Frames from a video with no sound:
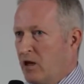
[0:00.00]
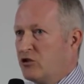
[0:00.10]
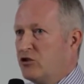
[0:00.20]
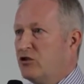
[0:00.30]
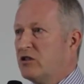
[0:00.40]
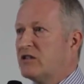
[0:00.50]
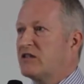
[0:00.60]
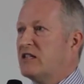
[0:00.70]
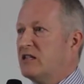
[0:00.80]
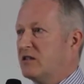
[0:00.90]
So you can
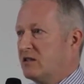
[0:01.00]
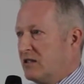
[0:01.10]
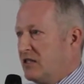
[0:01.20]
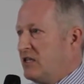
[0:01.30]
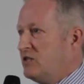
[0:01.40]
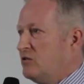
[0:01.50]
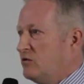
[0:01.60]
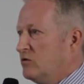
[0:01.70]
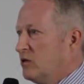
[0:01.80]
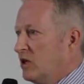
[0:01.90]
see that the
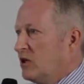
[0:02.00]
EU